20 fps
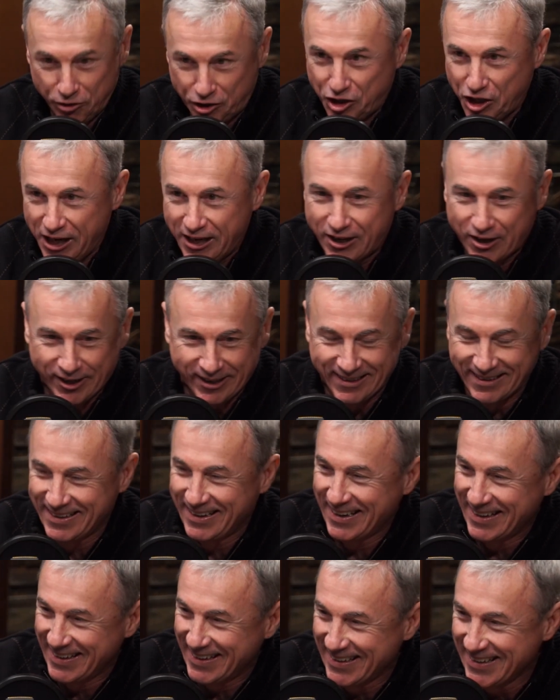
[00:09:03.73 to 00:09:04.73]
she couldn't
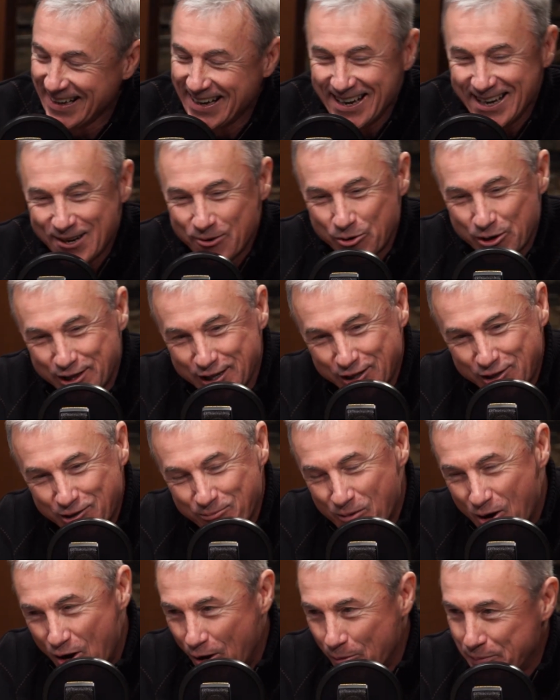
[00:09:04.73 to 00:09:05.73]
hit it with this
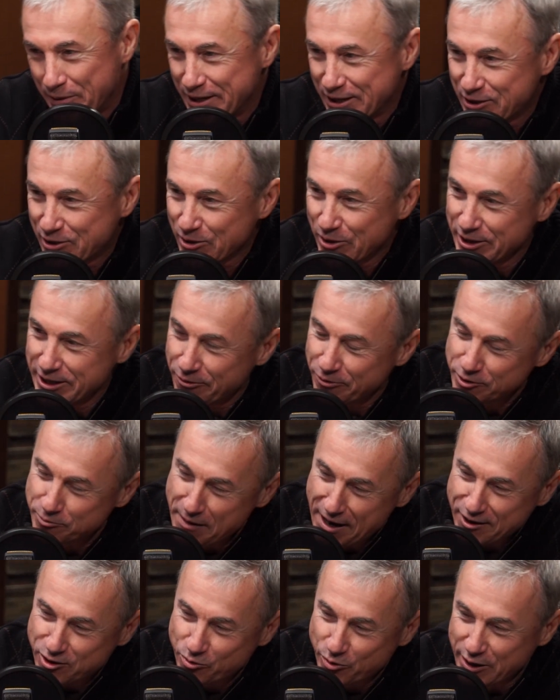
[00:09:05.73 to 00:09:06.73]
small pistol, and it was
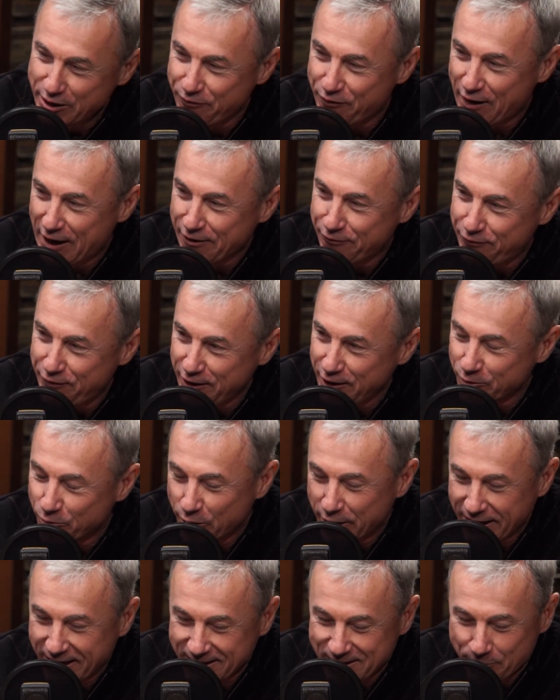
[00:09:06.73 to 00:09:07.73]
about 25 feet
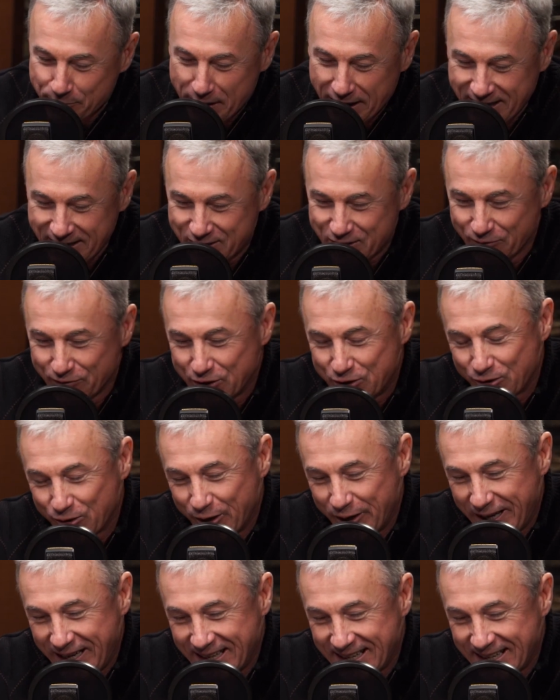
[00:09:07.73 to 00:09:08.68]
away at the base of a tree,